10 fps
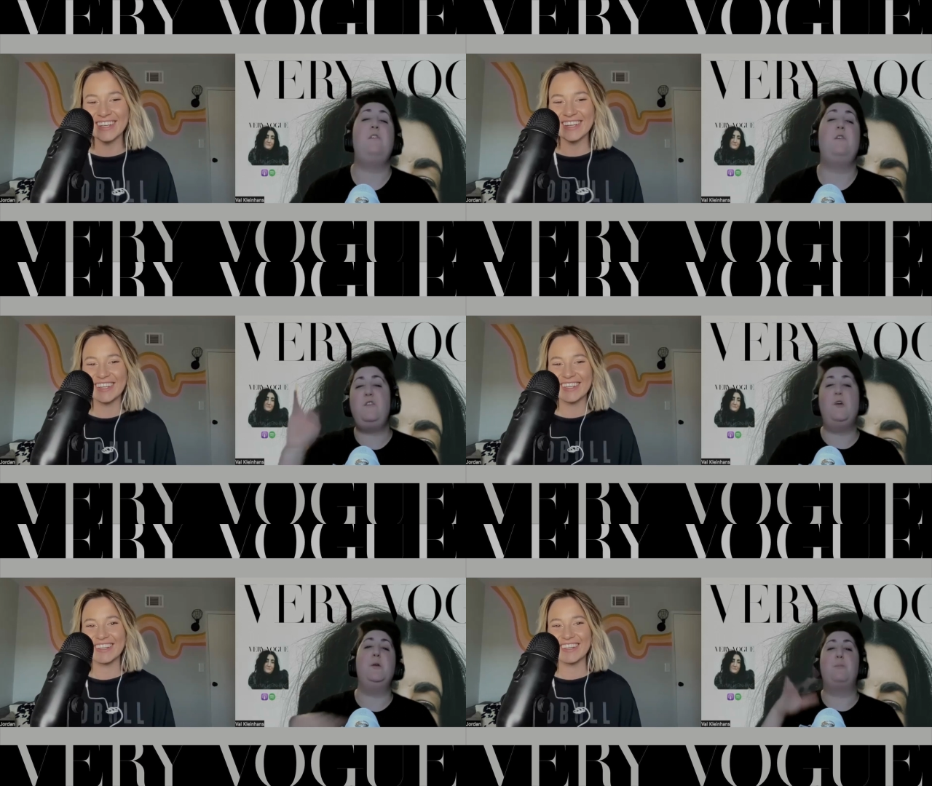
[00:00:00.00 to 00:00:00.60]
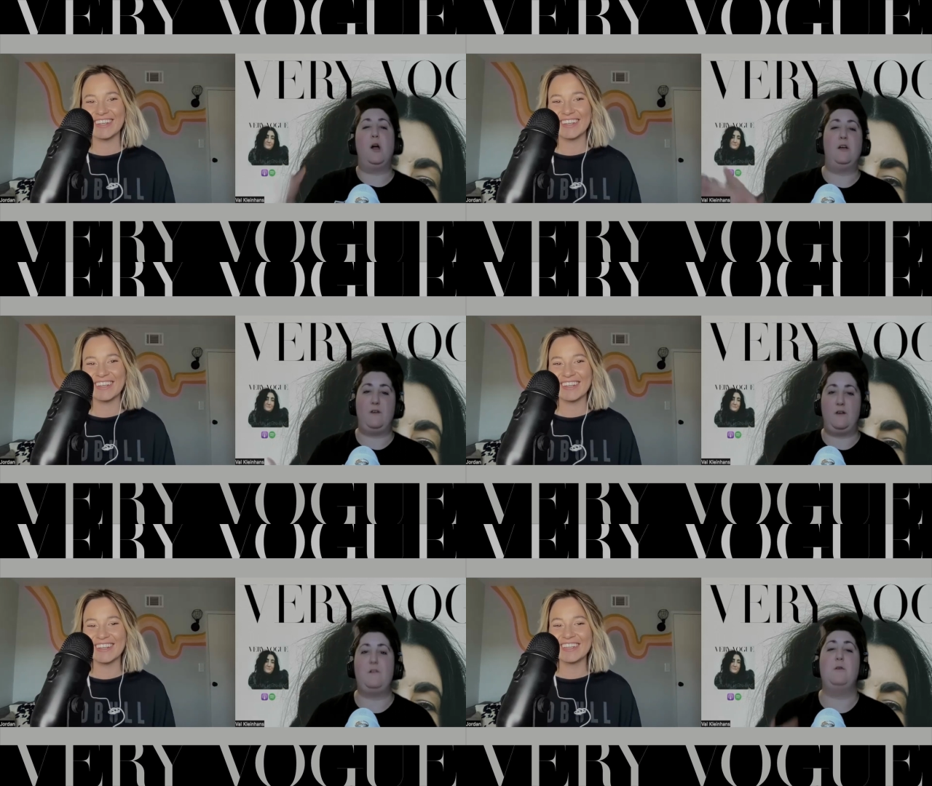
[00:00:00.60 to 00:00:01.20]
Speaker 1: so still in
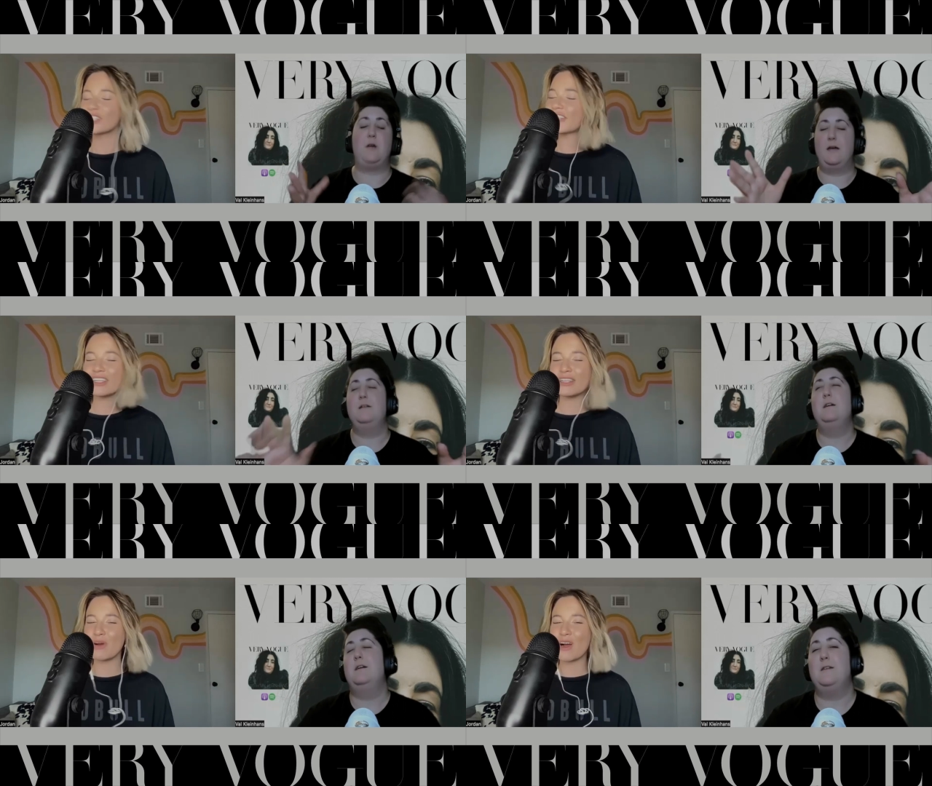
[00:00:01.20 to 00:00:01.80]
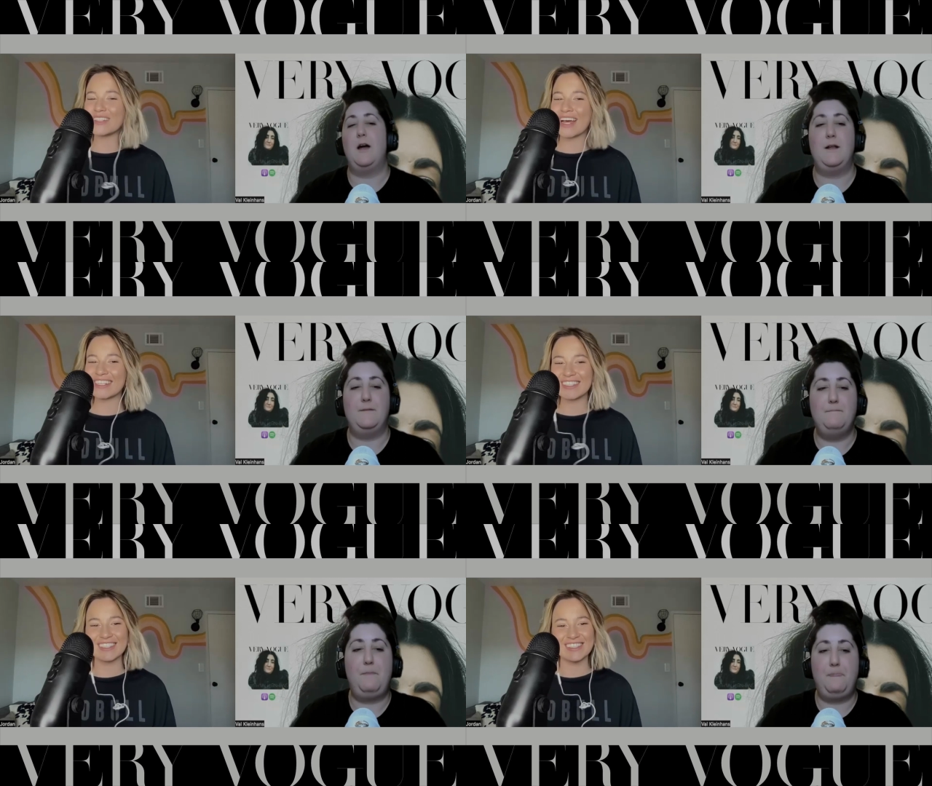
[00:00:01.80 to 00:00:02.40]
process. Okay, still in
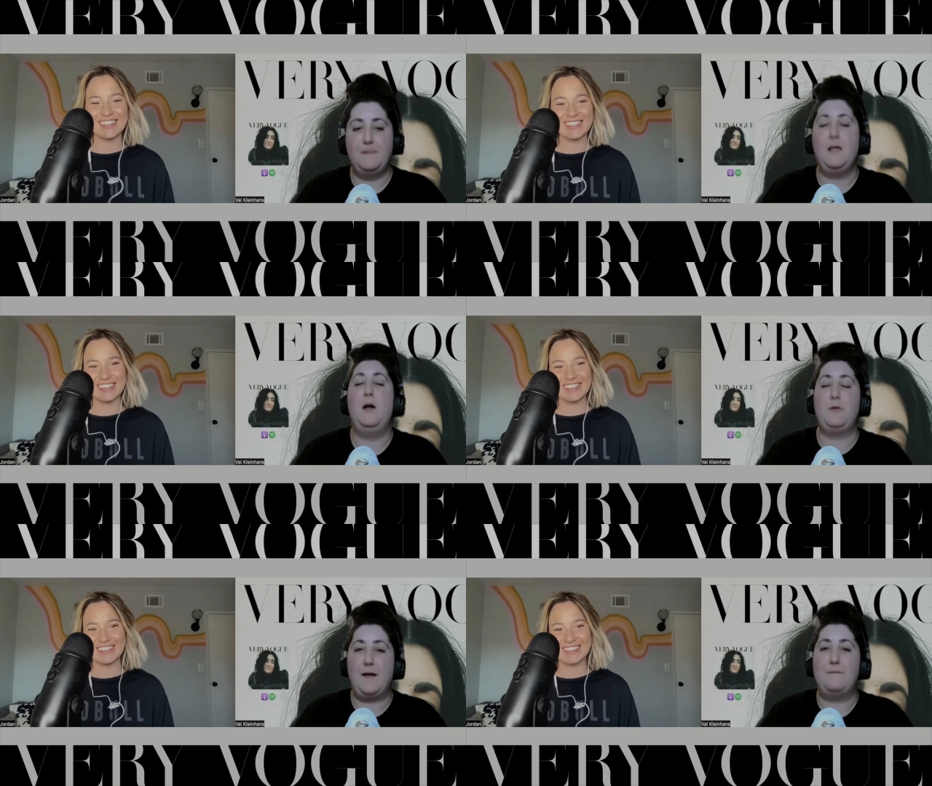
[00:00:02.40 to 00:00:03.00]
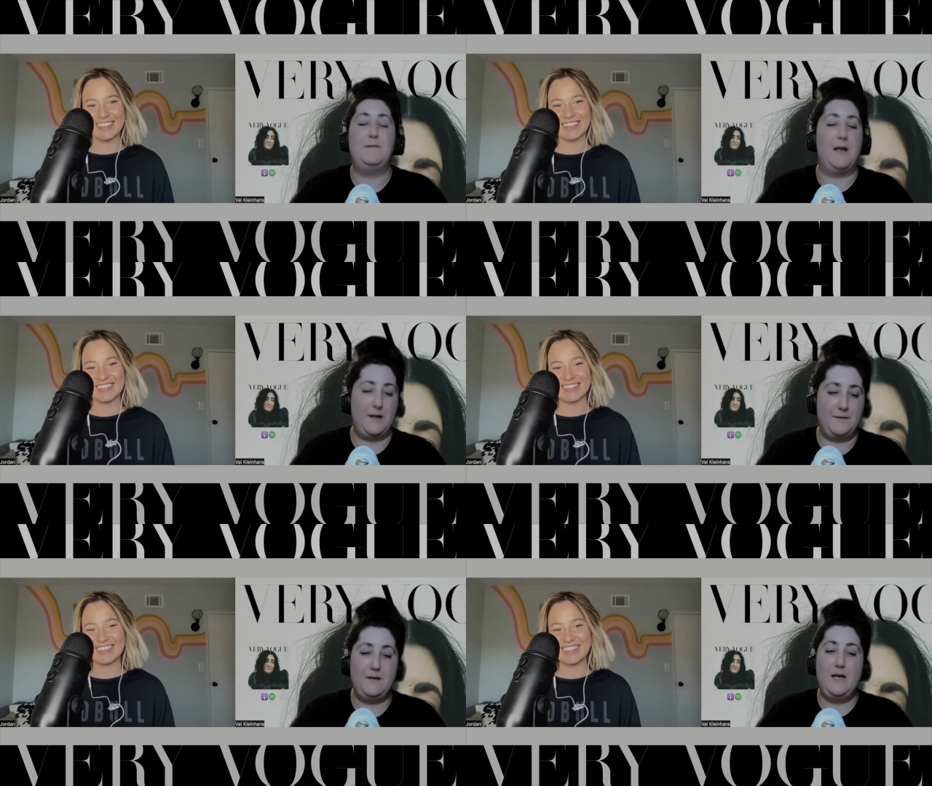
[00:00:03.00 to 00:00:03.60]
process. Got okay,
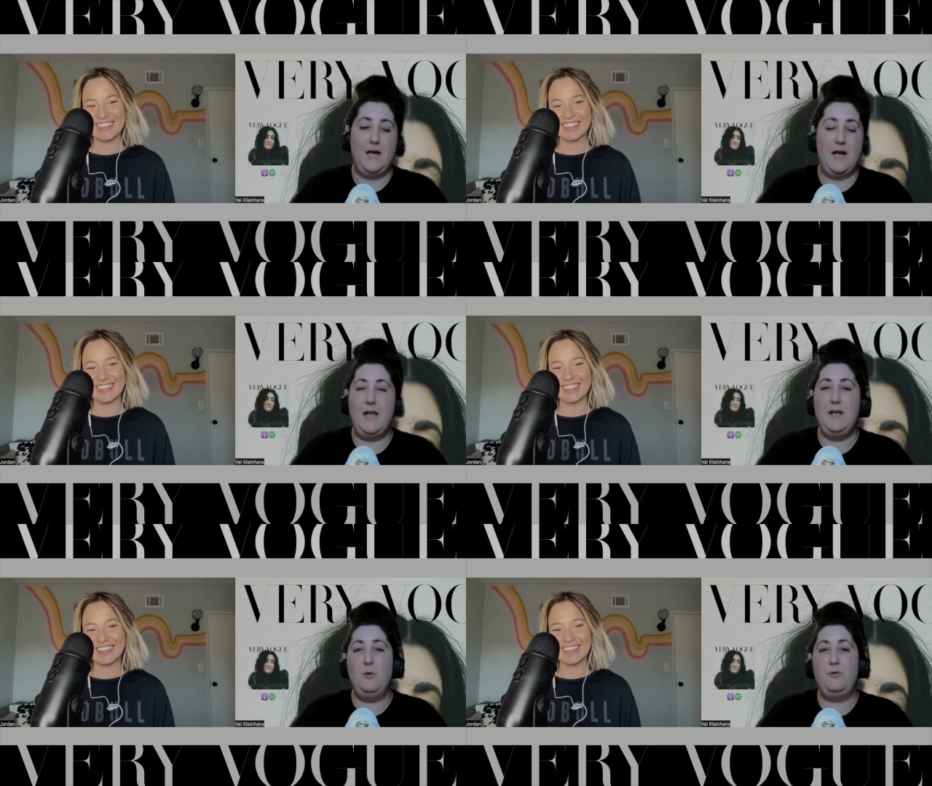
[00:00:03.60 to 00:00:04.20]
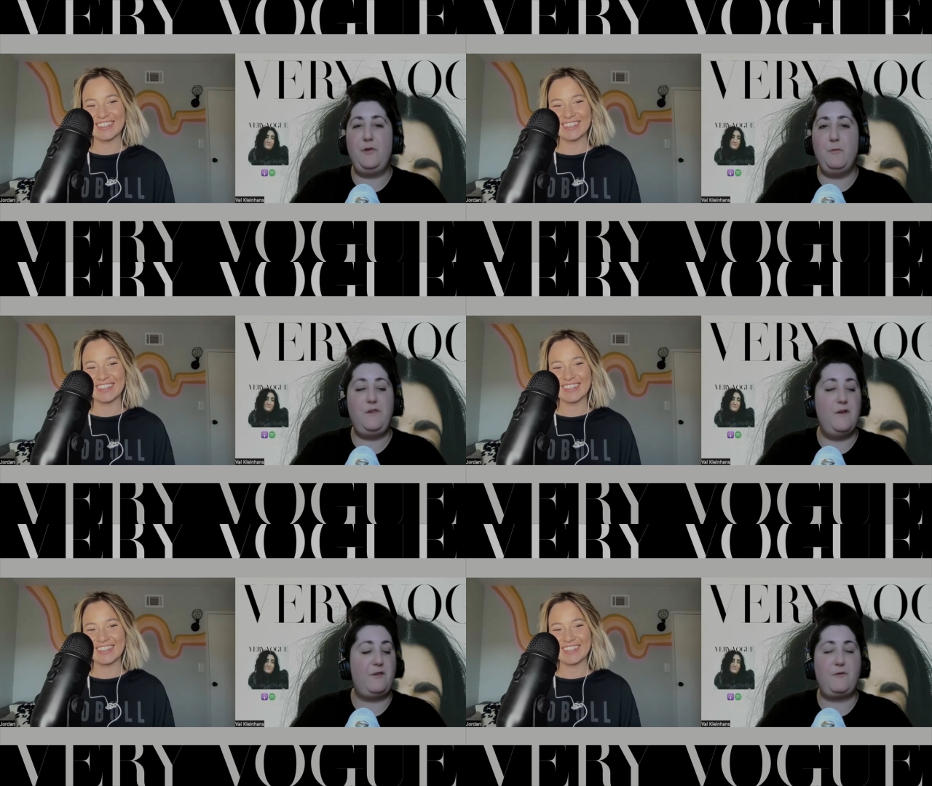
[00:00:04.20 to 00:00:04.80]
got it. And so,
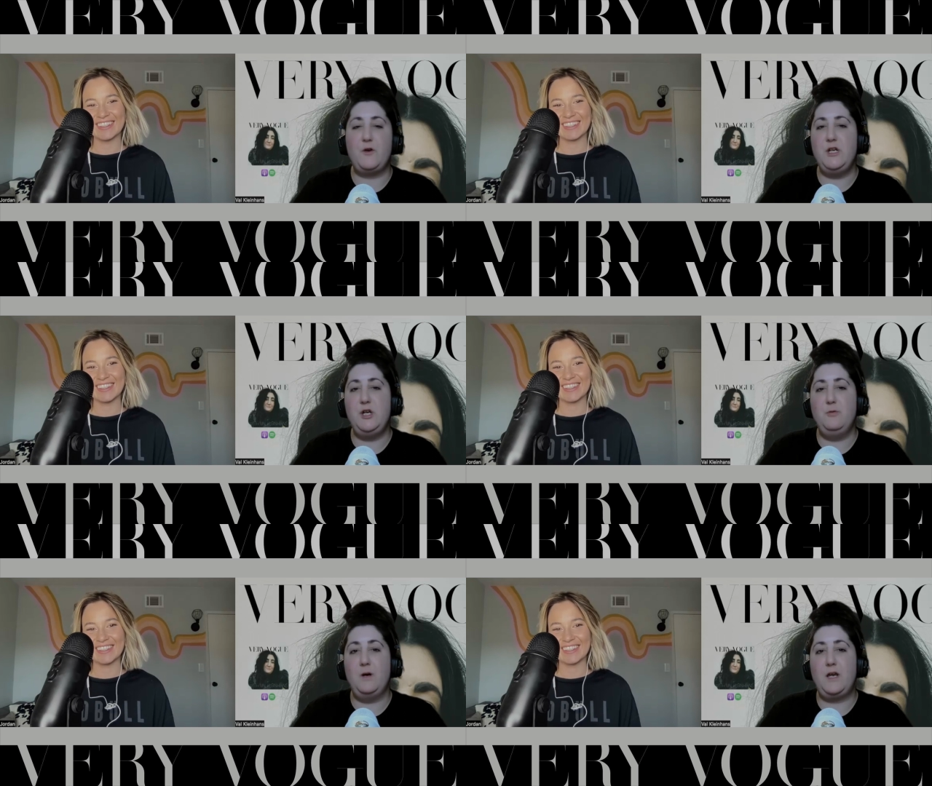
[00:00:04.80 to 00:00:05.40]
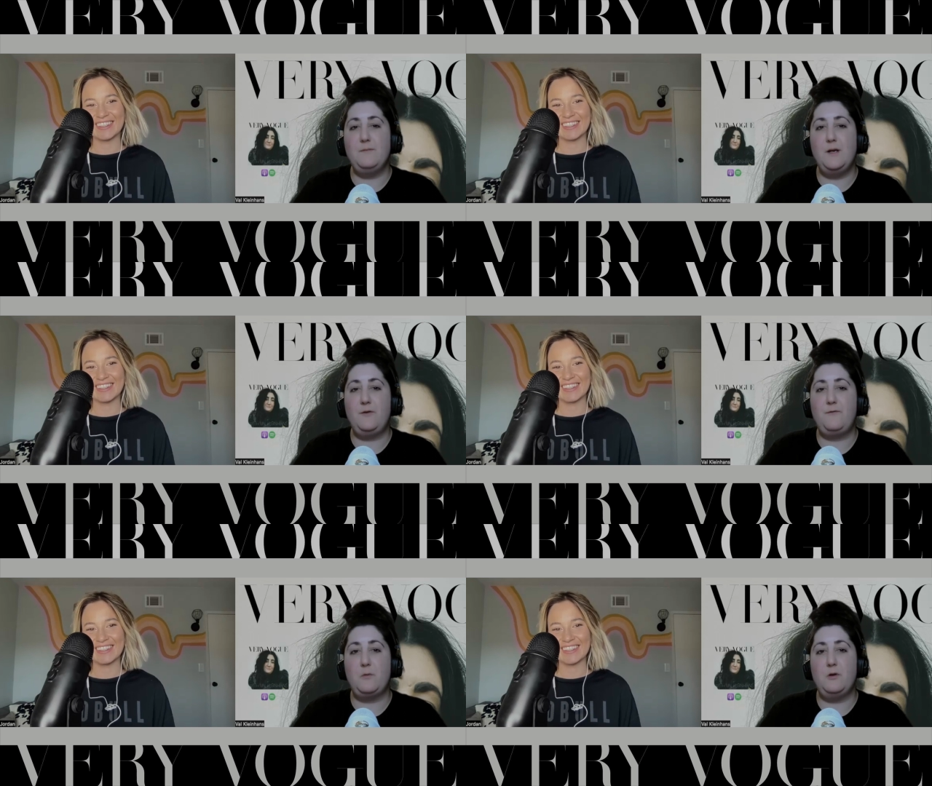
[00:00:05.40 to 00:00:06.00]
what's next for you? What can we
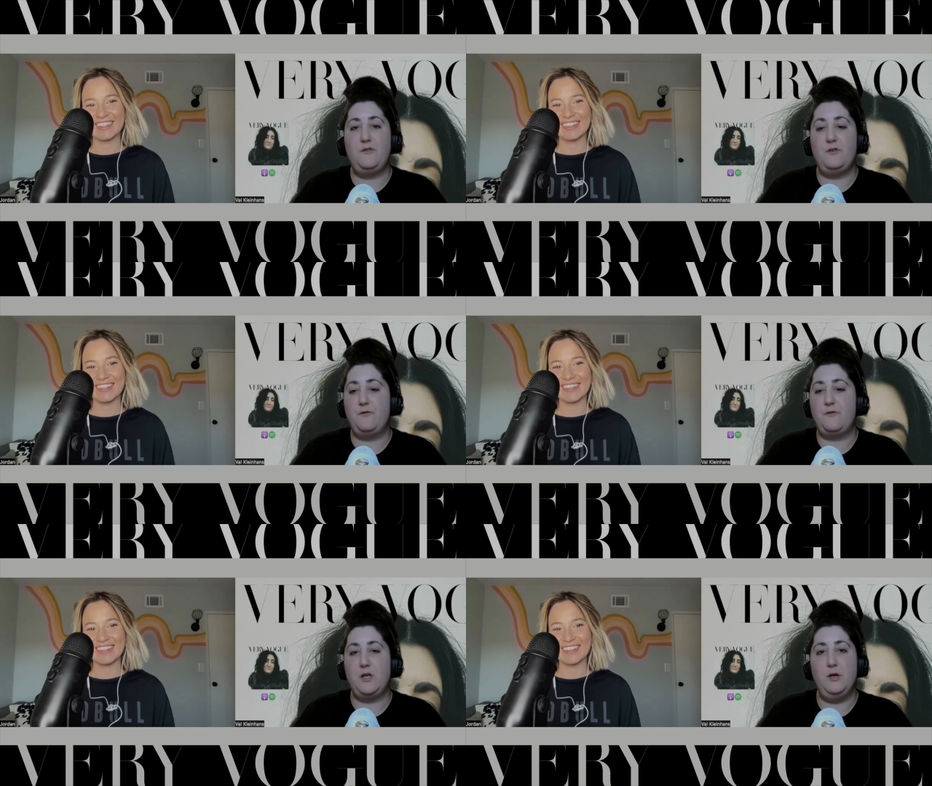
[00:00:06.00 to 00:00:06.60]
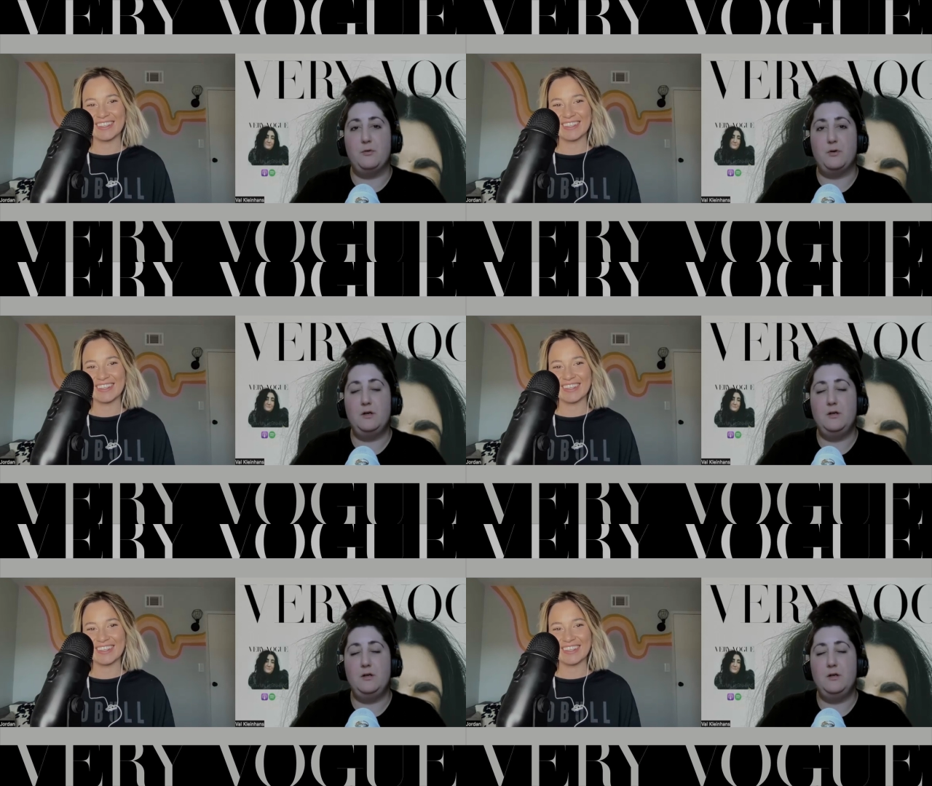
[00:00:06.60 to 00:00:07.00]
look forward to for you?